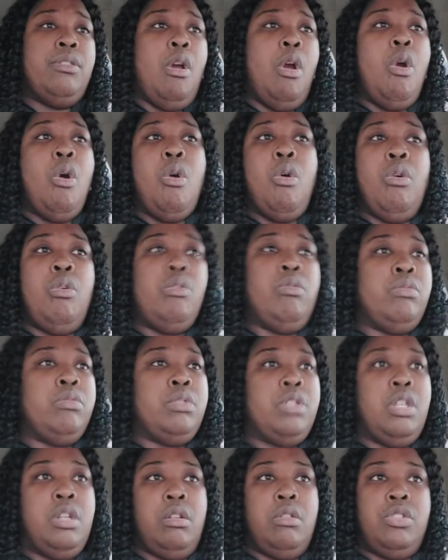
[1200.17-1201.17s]
the whole,
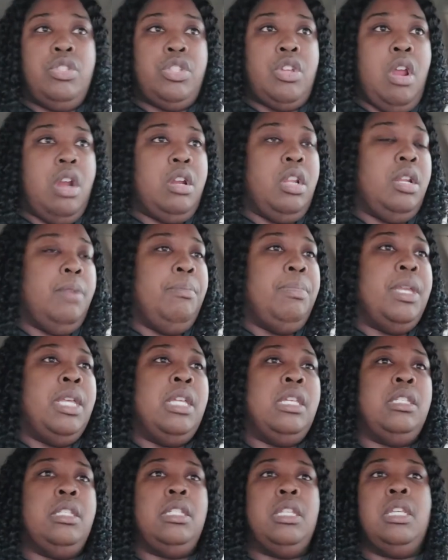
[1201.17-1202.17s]
you know, starting up a
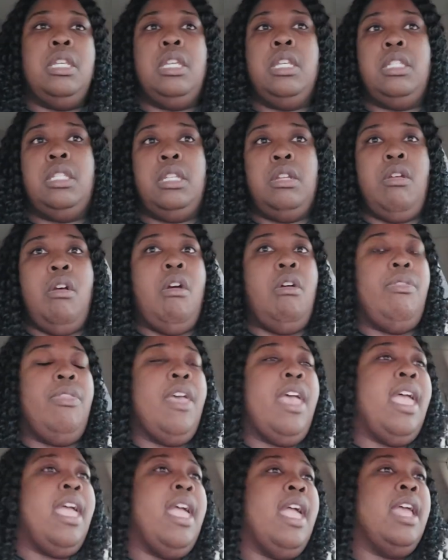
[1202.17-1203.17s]
business and all
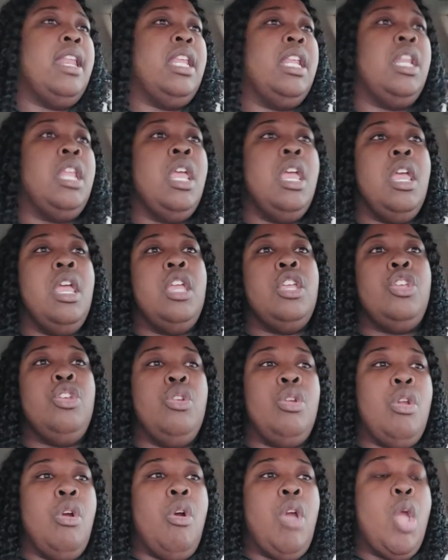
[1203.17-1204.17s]
that. And,
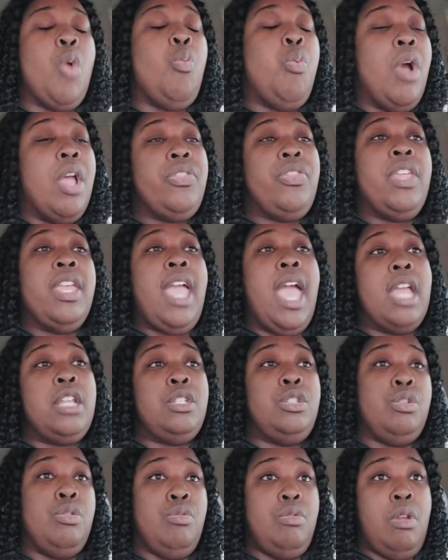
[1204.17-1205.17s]
you know, and one thing I
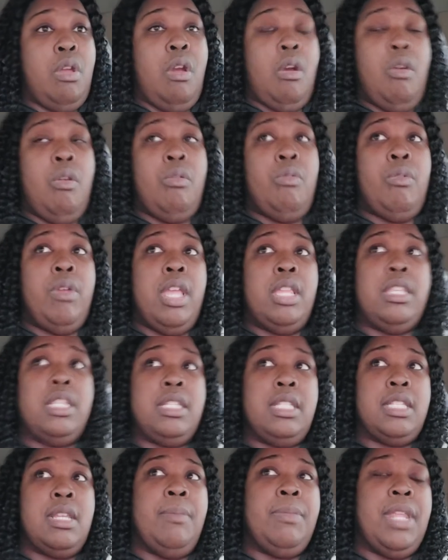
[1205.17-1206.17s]
do know, and
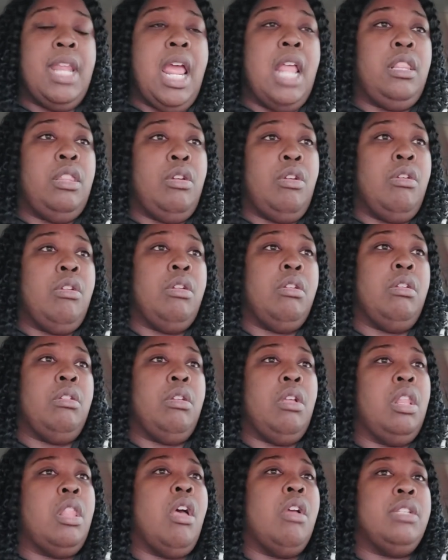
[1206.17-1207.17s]
this is something that I
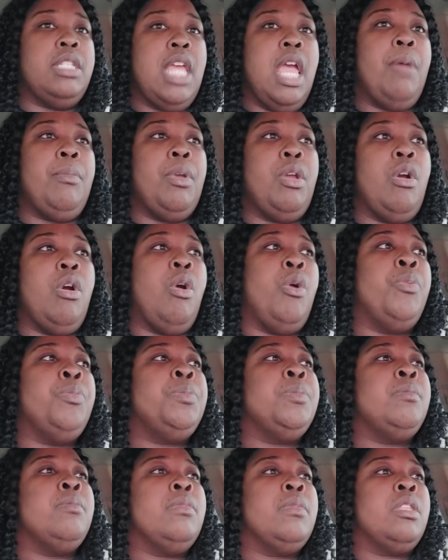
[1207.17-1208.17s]
learned a long time ago,
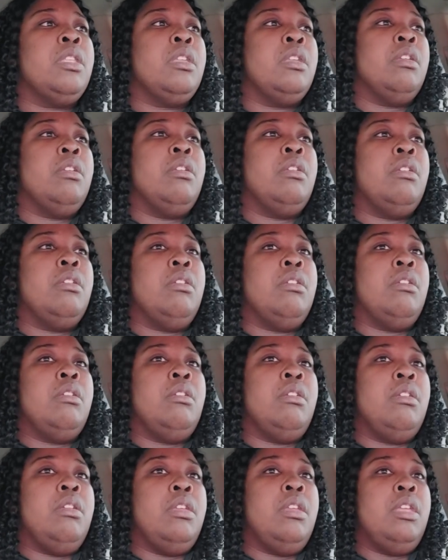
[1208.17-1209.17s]

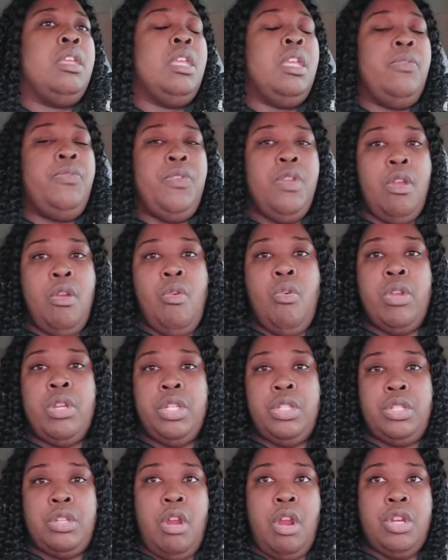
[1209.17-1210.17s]
if you're going
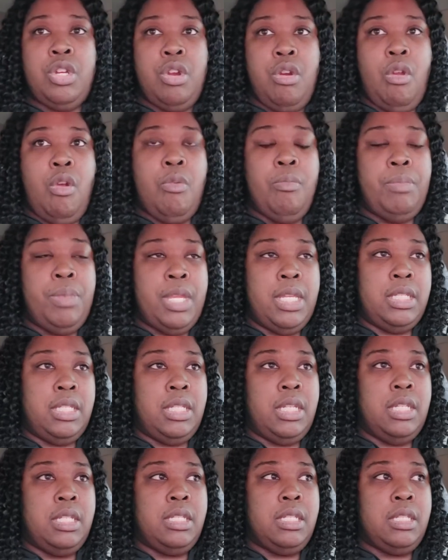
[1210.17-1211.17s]
to start your own
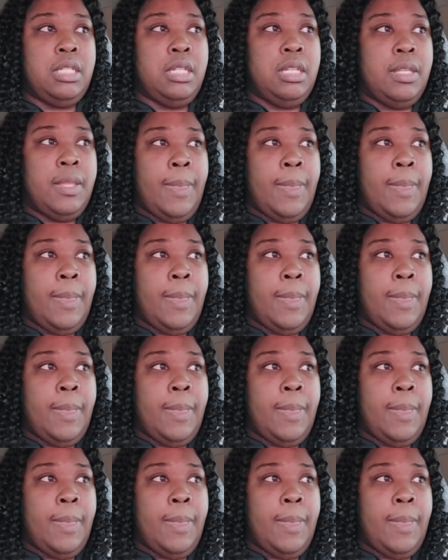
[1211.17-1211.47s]
business,